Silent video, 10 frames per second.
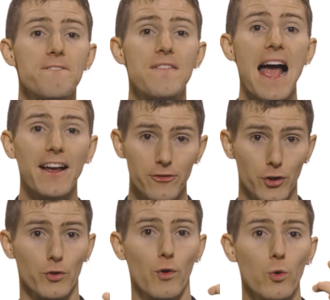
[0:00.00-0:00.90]

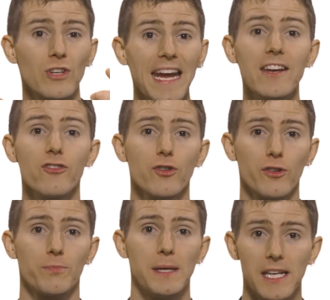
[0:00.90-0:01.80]
faster rotational
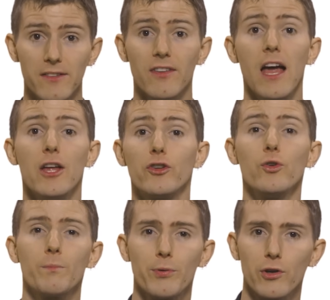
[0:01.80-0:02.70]
speeds
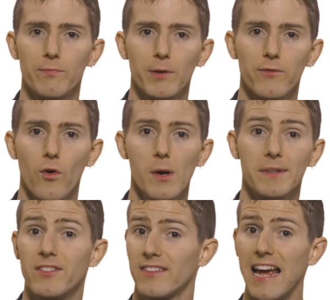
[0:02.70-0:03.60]
to improve performance. It's